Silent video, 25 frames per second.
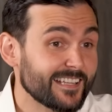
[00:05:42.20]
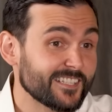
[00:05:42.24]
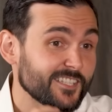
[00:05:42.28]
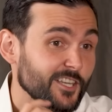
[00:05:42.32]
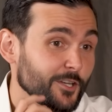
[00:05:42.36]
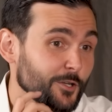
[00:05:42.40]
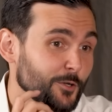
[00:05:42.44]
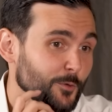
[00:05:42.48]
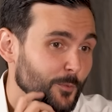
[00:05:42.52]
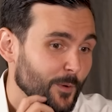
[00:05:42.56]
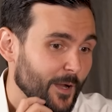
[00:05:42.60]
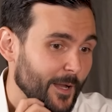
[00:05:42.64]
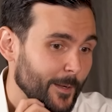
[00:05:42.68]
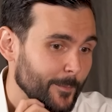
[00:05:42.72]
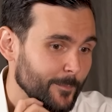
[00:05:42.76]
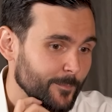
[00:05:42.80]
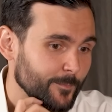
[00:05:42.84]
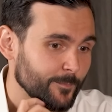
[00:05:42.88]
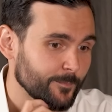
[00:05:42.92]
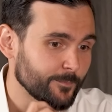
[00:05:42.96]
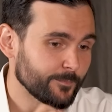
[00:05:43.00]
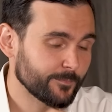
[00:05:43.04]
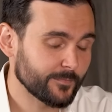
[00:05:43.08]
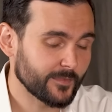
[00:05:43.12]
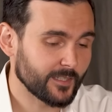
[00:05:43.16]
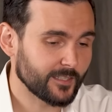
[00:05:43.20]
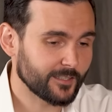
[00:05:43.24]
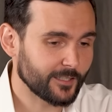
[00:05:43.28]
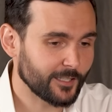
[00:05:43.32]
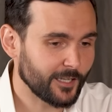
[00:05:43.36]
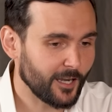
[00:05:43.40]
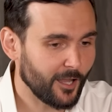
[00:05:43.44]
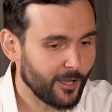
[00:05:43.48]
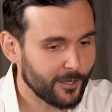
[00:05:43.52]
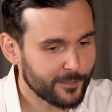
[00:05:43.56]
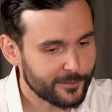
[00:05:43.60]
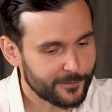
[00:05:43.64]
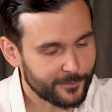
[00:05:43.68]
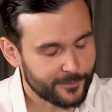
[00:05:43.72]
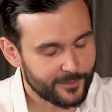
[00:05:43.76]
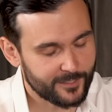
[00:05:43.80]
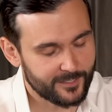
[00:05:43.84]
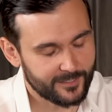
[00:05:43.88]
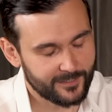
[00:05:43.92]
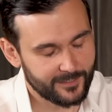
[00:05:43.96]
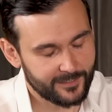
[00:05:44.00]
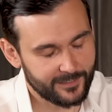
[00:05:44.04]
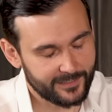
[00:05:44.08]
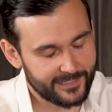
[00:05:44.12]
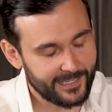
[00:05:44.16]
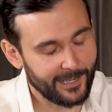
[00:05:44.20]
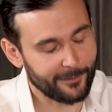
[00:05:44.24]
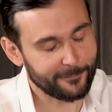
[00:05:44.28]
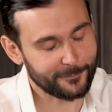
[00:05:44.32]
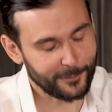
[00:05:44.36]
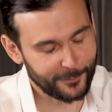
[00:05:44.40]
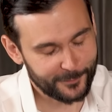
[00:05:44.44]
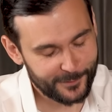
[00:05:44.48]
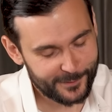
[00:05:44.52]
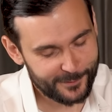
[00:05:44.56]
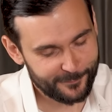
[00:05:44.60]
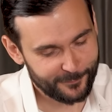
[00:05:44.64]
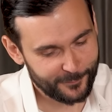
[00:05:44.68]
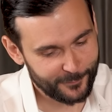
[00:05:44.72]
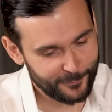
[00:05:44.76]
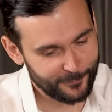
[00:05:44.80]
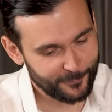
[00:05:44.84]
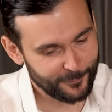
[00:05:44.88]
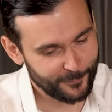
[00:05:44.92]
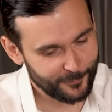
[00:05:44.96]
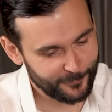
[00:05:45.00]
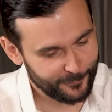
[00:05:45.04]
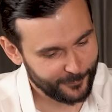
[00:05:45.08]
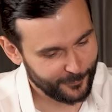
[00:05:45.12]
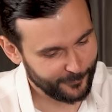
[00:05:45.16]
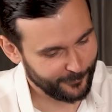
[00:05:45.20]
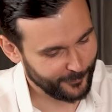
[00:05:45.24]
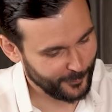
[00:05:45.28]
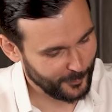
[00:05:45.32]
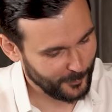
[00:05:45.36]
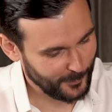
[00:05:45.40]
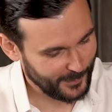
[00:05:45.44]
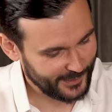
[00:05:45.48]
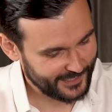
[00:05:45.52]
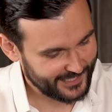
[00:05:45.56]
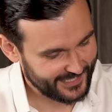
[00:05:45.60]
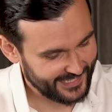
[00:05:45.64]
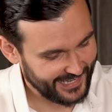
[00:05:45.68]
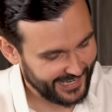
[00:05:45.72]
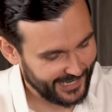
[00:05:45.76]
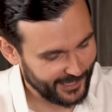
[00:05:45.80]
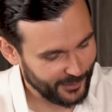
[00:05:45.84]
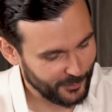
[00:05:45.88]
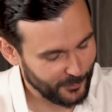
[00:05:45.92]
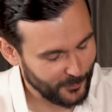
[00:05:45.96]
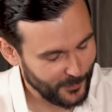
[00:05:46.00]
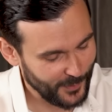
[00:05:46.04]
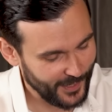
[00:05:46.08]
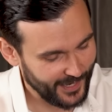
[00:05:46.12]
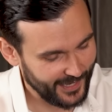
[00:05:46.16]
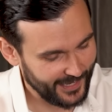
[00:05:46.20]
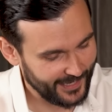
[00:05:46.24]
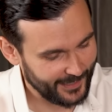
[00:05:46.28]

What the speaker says: so I've done this for a few weeks now.